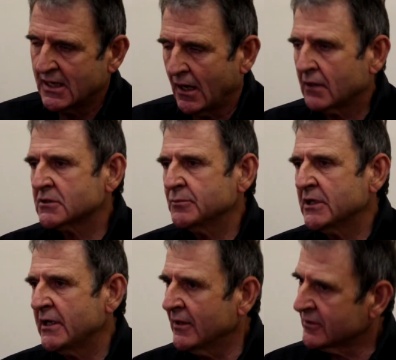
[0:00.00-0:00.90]

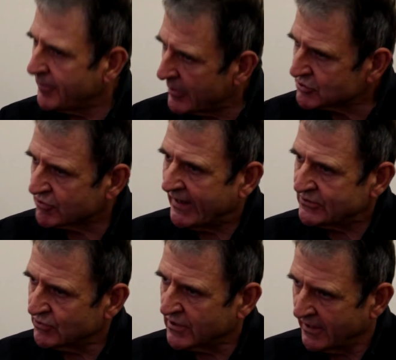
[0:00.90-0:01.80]
ultimately at the
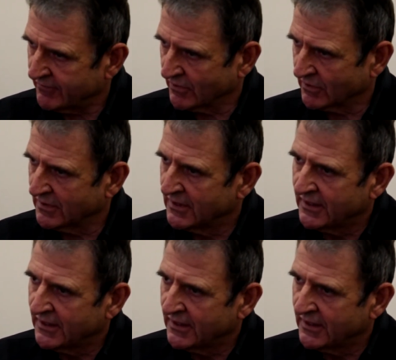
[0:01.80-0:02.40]
postgraduate level